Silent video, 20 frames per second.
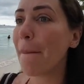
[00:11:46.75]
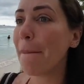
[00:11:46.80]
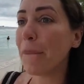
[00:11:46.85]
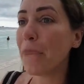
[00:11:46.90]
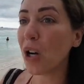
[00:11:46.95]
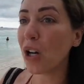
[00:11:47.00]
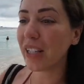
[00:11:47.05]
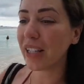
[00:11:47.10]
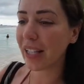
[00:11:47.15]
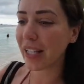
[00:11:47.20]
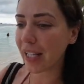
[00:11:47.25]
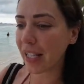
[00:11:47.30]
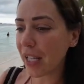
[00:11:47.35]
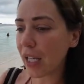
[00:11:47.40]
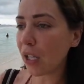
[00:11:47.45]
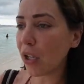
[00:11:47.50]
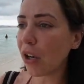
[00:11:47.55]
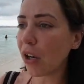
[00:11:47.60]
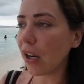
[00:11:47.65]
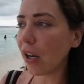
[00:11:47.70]
But
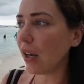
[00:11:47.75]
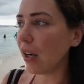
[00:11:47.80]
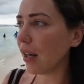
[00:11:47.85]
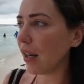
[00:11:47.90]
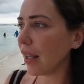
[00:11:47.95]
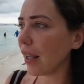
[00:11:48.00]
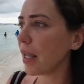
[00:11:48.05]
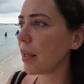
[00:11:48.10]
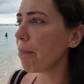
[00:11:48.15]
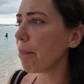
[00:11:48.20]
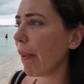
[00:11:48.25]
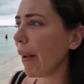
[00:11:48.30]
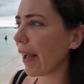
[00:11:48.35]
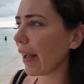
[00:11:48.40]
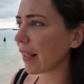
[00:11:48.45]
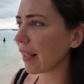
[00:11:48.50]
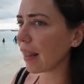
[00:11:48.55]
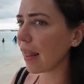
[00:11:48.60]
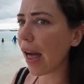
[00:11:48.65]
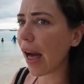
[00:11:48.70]
here in
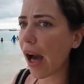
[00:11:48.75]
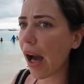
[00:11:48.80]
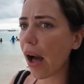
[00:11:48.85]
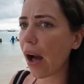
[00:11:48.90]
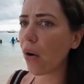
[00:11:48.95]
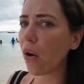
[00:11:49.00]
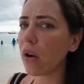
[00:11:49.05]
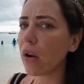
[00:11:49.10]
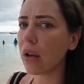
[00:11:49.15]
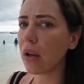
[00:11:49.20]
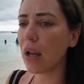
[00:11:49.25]
Panglao,